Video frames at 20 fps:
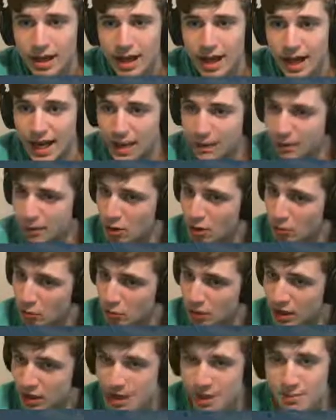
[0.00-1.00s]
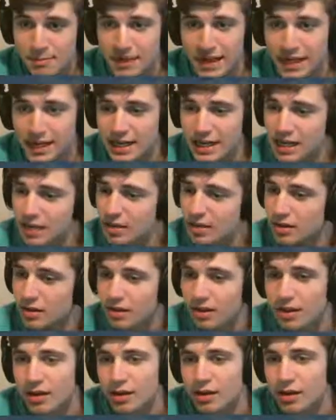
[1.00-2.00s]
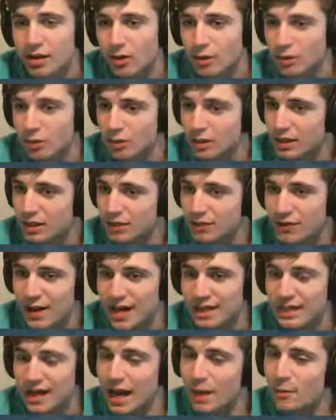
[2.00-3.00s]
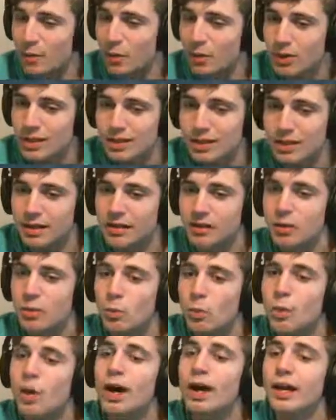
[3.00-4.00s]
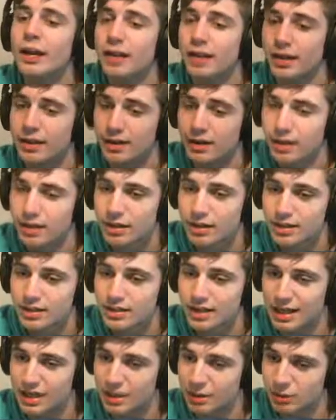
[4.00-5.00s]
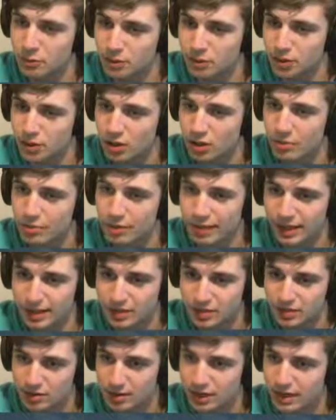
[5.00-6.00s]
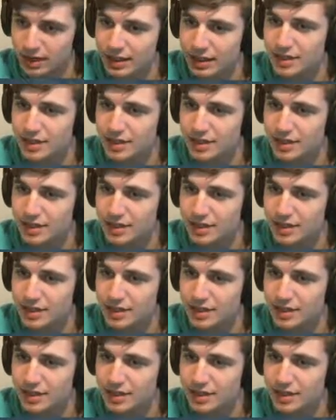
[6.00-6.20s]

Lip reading: And I'm going to reel them back in really fast. I'm always the one setting the return pace, right?